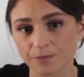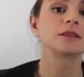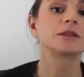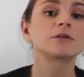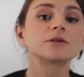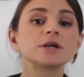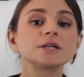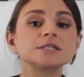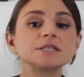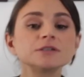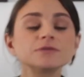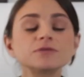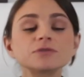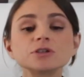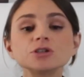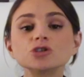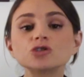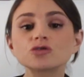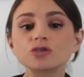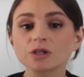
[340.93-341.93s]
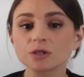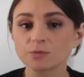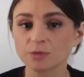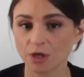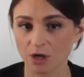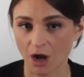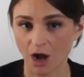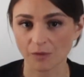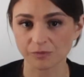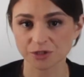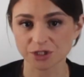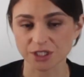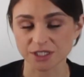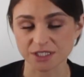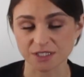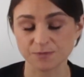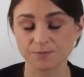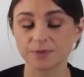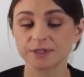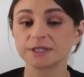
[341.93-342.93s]
There are different treatment
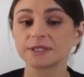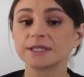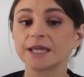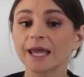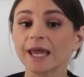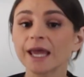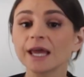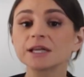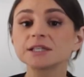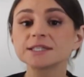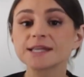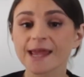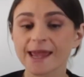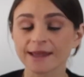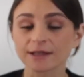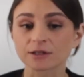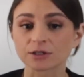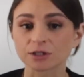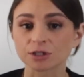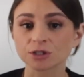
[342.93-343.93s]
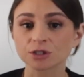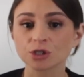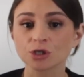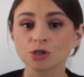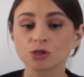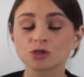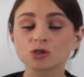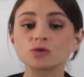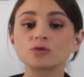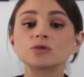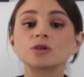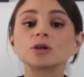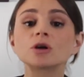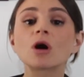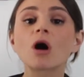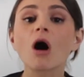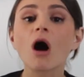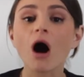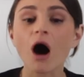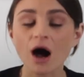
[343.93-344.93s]
options, but they are tailored to the
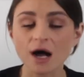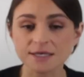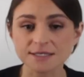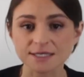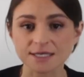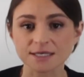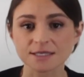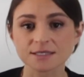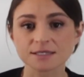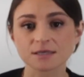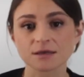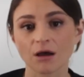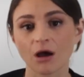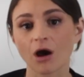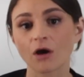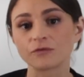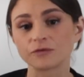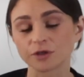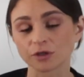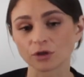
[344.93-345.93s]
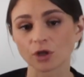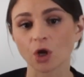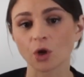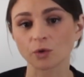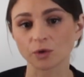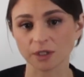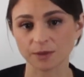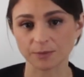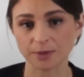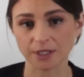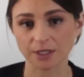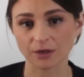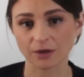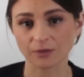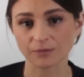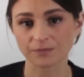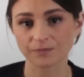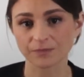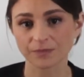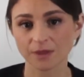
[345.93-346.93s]
causes of the low libido.
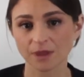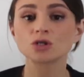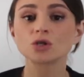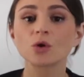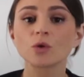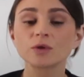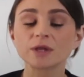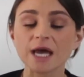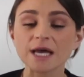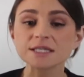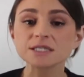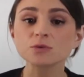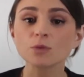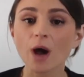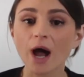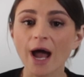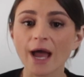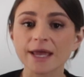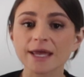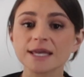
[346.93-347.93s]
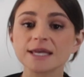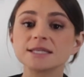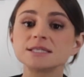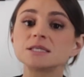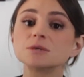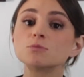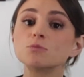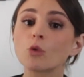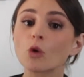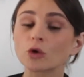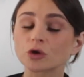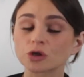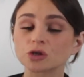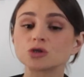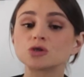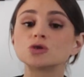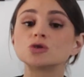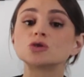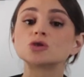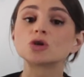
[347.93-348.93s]
So that's why it's
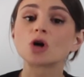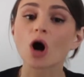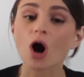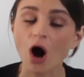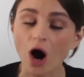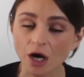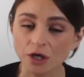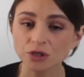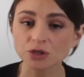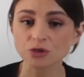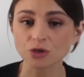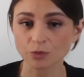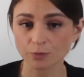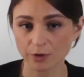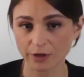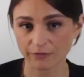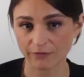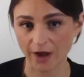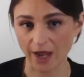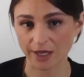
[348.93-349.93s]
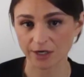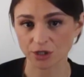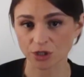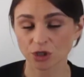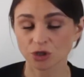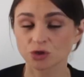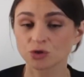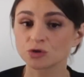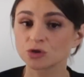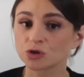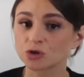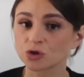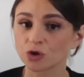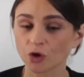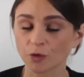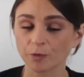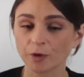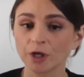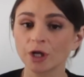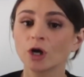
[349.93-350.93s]
important to talk to your provider to
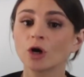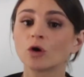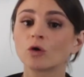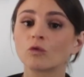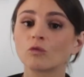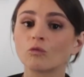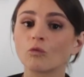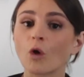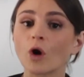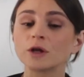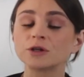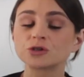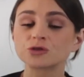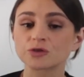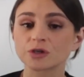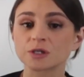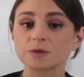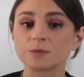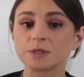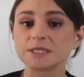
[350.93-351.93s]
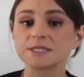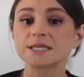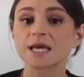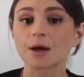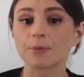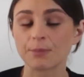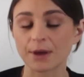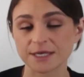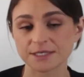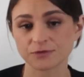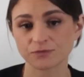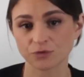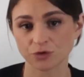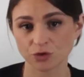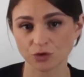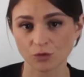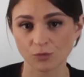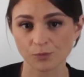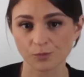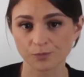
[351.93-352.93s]
determine what treatments are best for
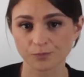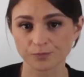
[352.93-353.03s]
you.